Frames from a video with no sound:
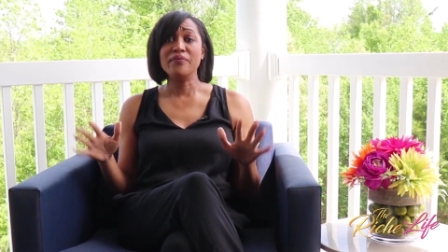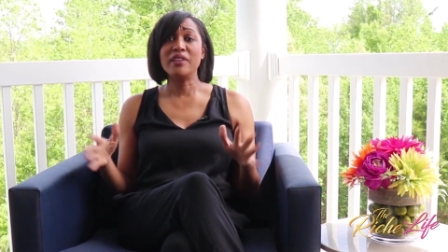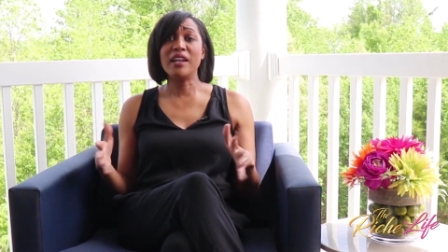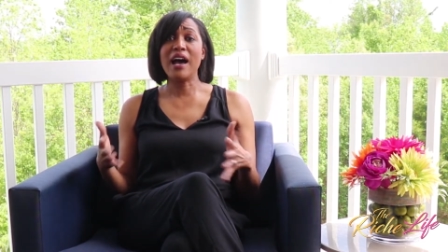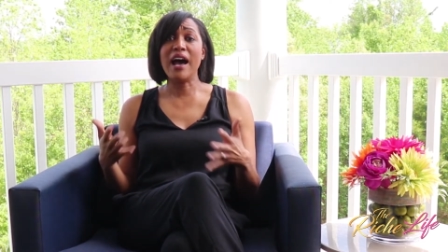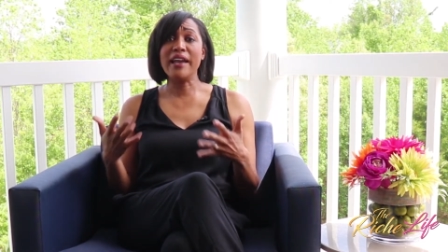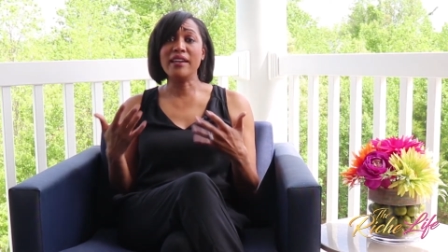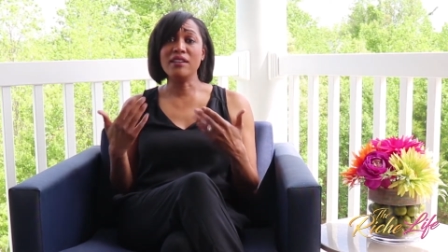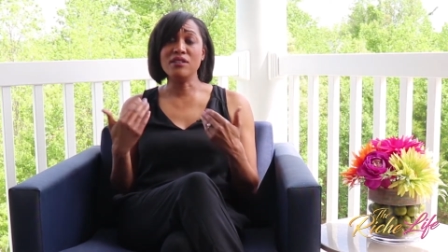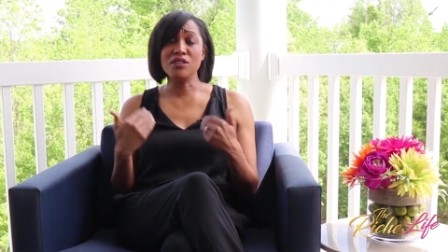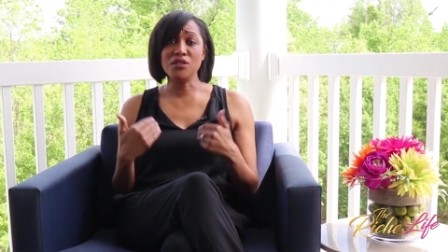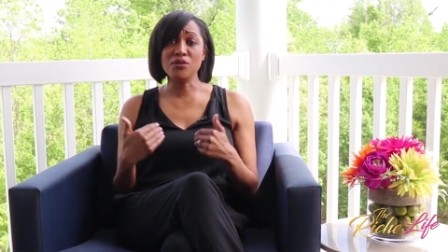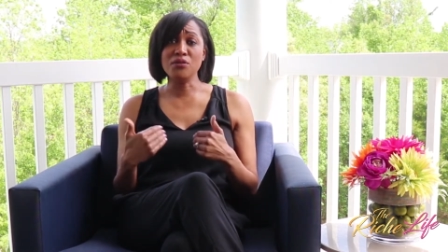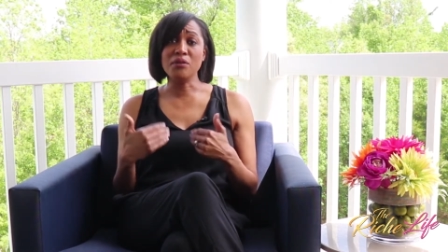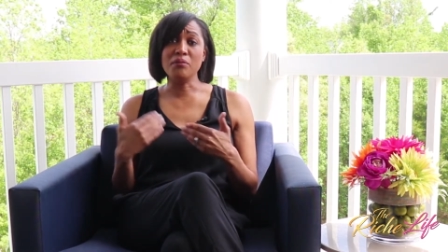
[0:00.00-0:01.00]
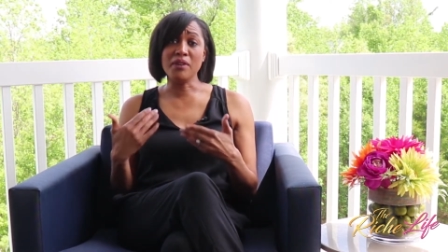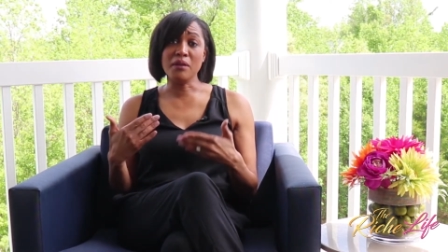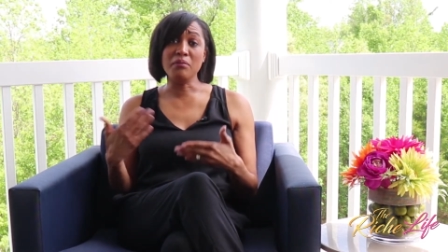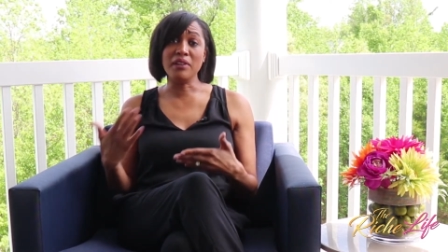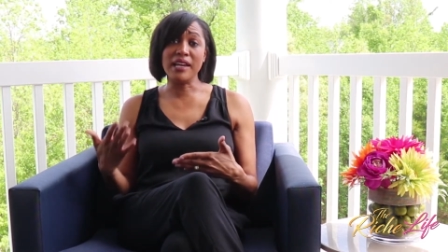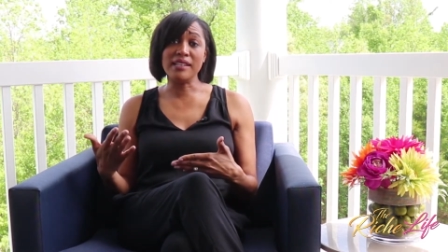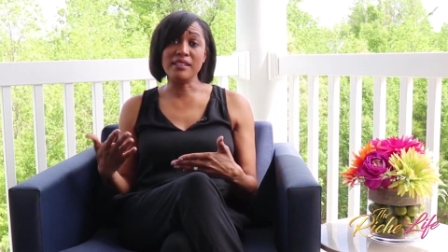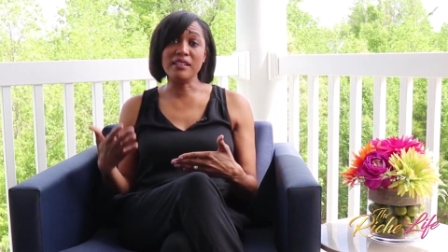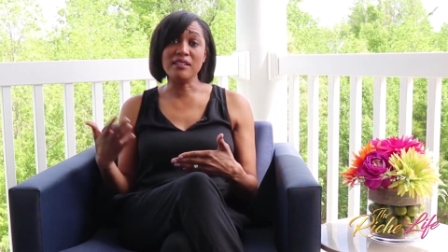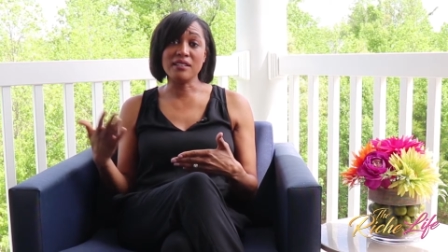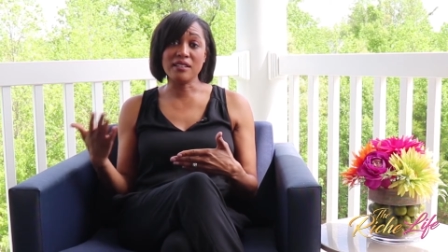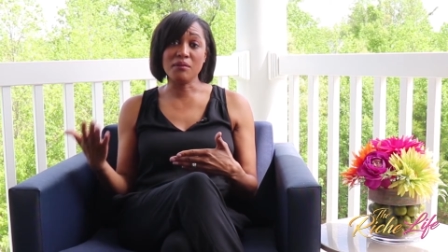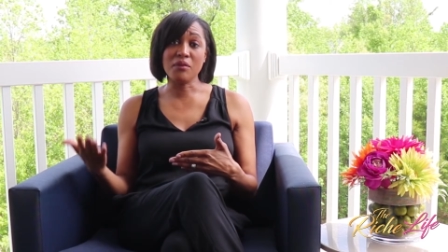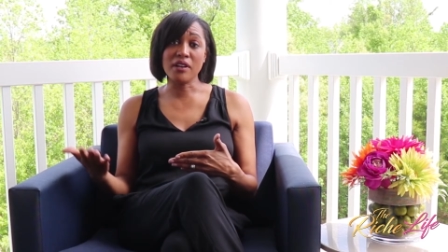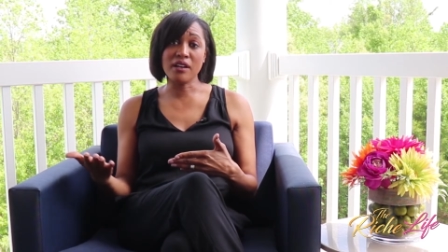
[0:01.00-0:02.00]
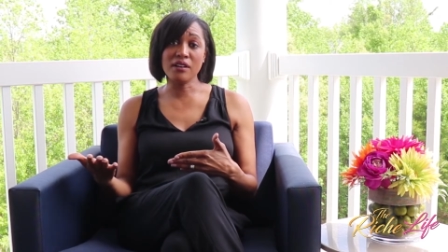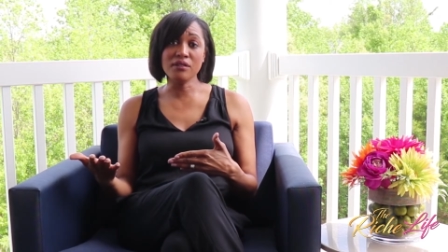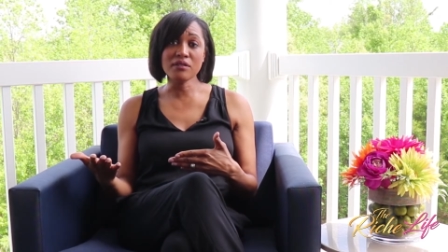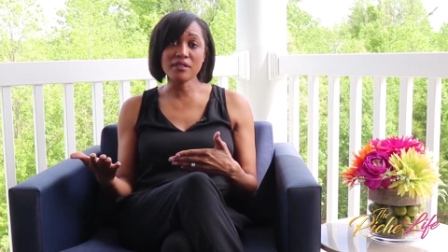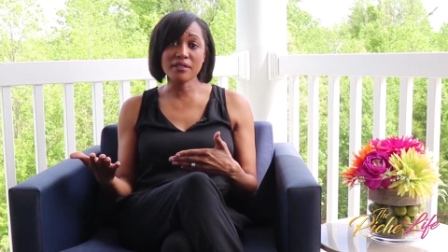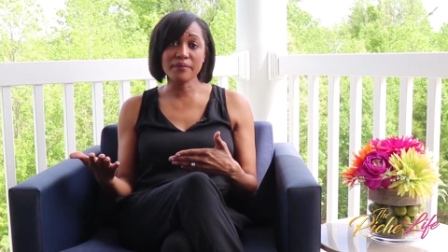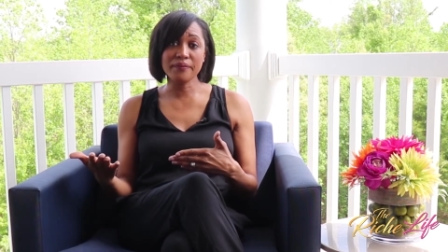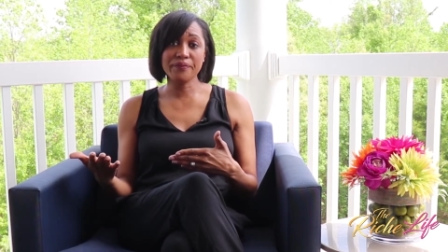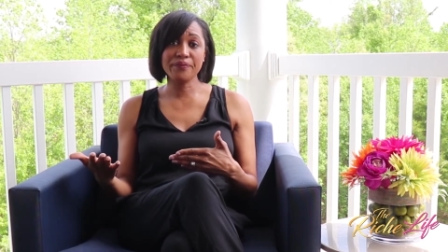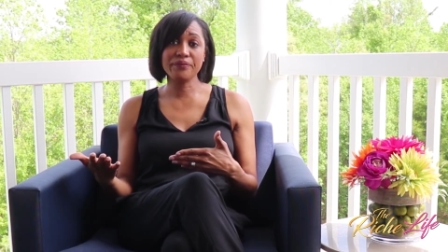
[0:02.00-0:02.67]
that I can do to be a blessing to someone else.